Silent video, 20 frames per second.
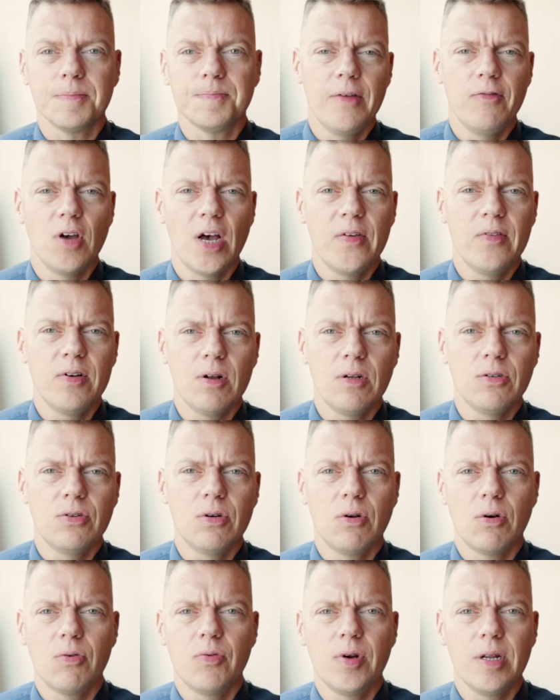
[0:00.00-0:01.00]
If you haven't done
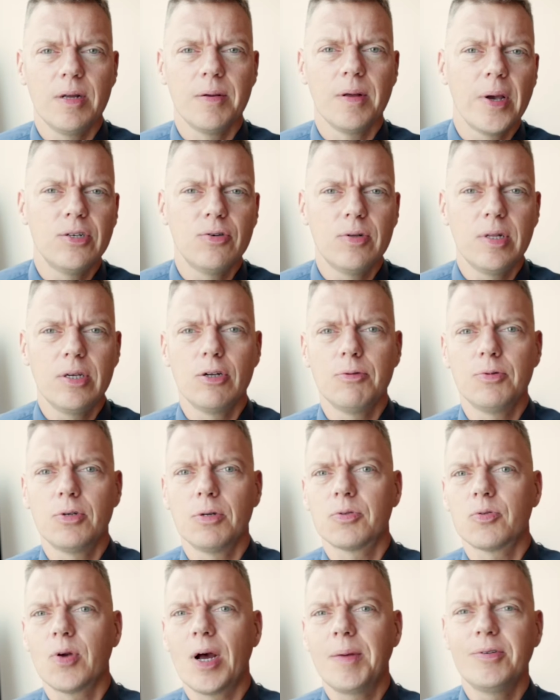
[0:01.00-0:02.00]
so already, make sure that you
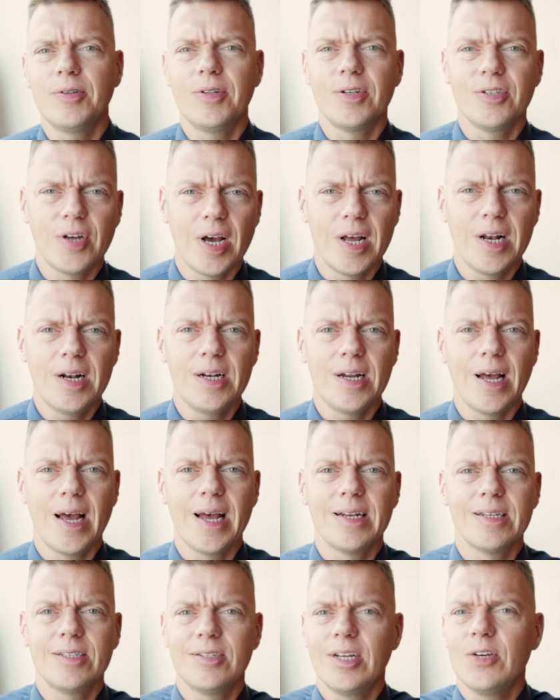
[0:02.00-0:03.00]
subscribe to the channel
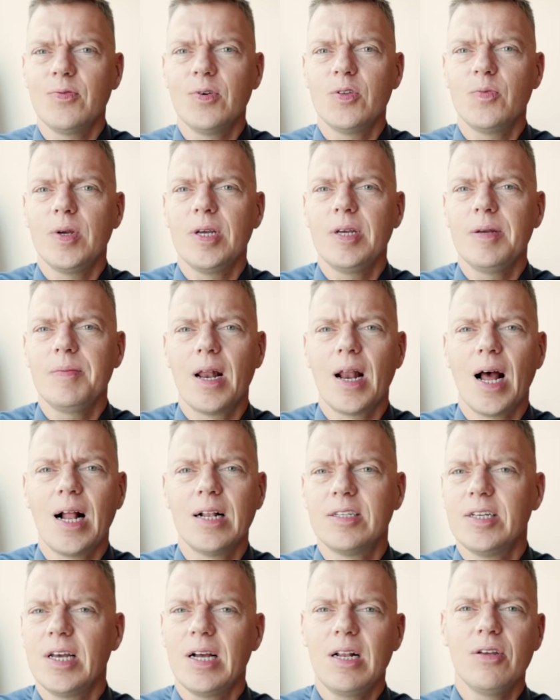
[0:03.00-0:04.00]
and stick with me and
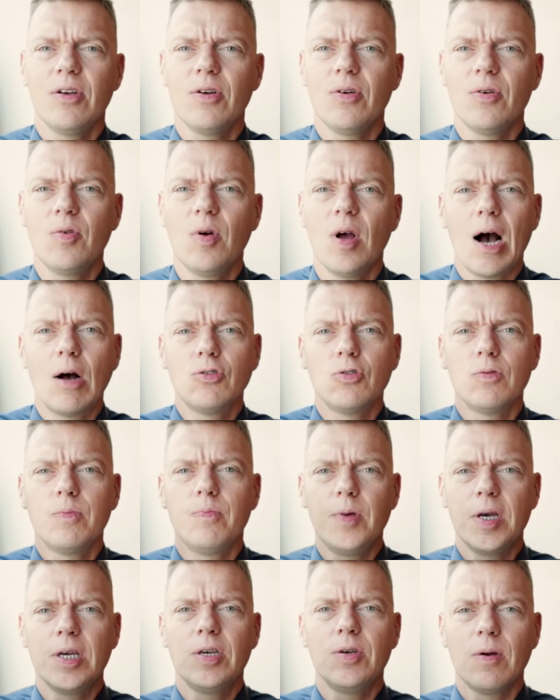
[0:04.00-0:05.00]
I'll tell you how to
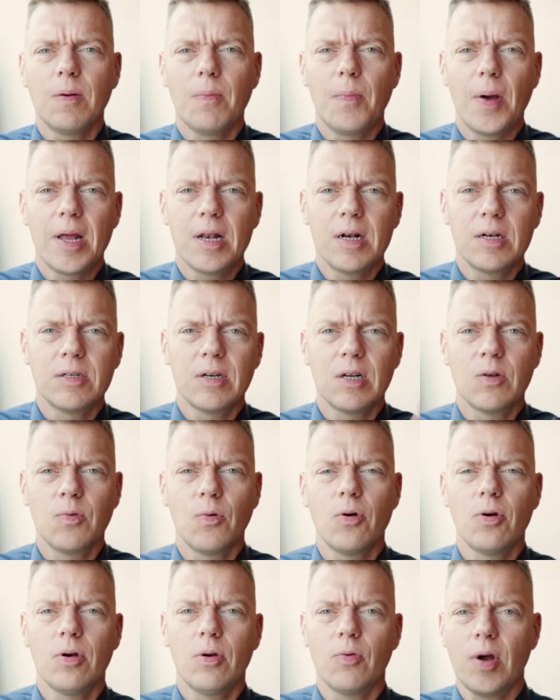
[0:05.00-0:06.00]
pick your battles at
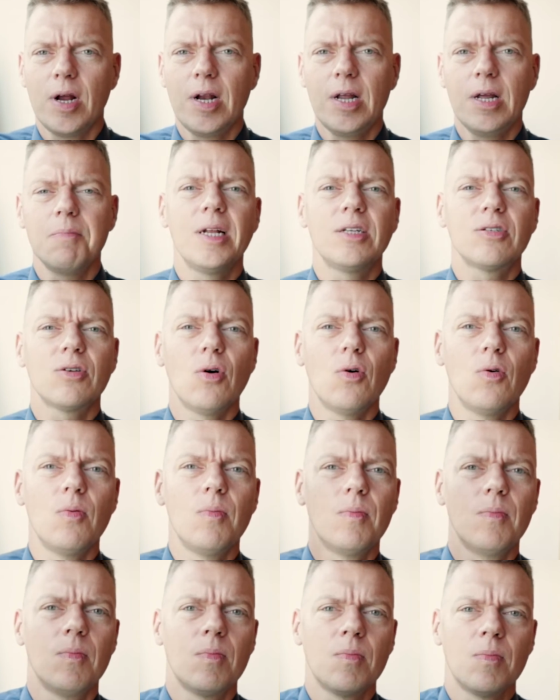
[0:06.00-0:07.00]
work. Ready? Let's go.